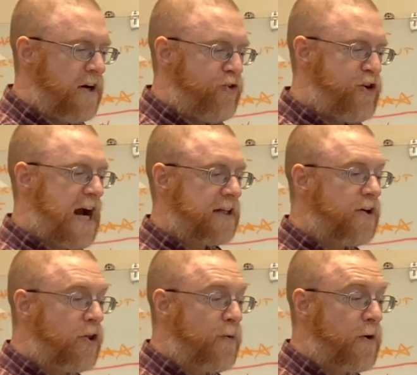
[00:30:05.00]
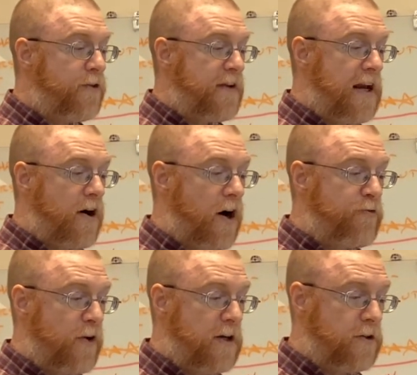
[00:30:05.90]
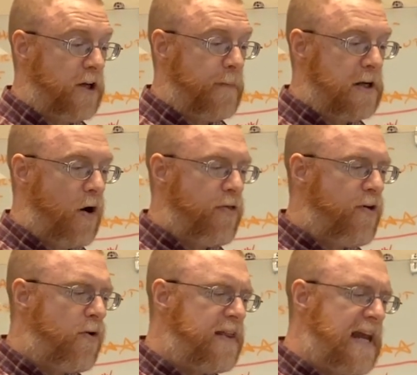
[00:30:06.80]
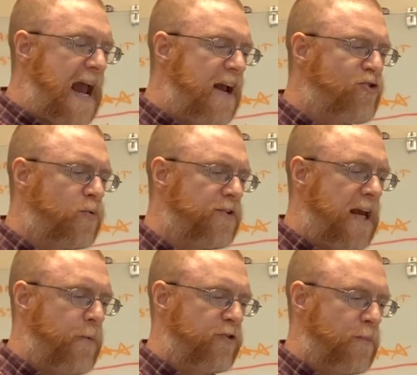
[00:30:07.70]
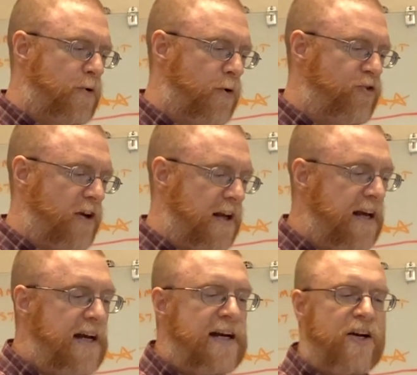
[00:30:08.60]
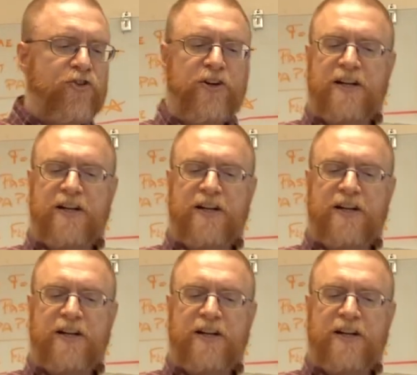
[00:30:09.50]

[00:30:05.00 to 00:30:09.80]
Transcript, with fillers: She got another birthday card for Hilda, but although the actual day was approaching, she